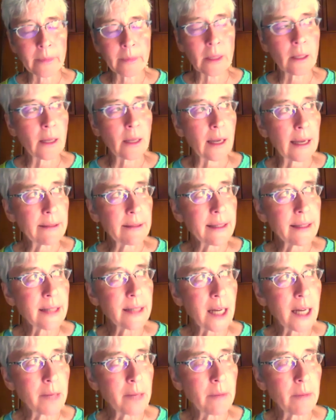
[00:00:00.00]
at this
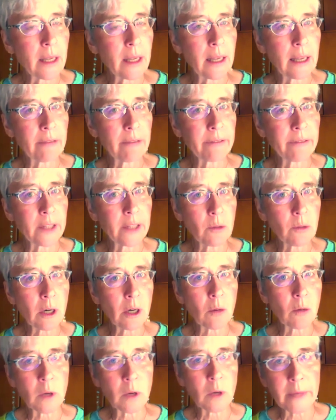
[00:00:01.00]
time, if you were a
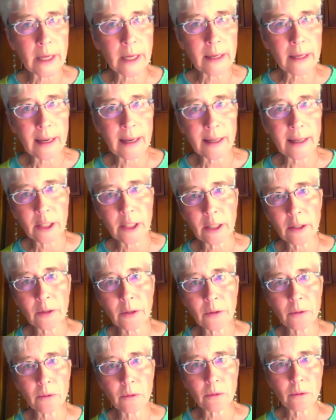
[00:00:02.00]
woman and
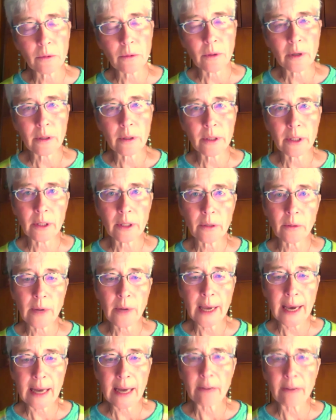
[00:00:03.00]
you
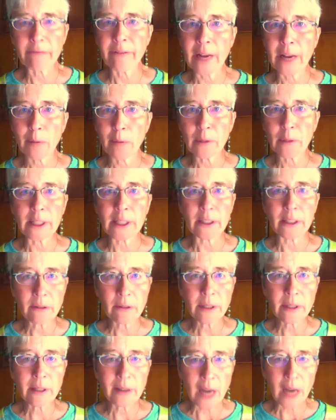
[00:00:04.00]
had a family, you
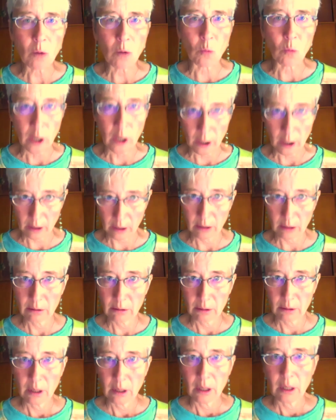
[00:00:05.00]
did not work.
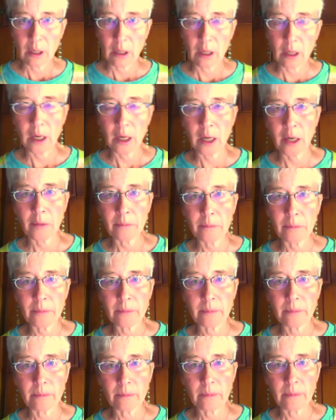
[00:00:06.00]

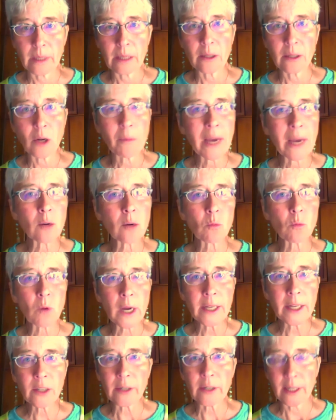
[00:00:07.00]
No matter what
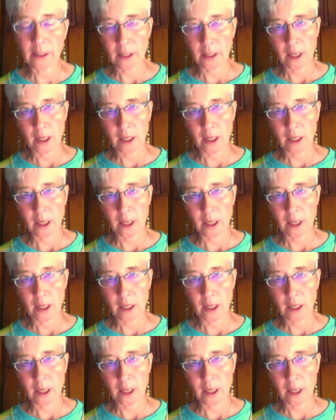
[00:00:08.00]
your income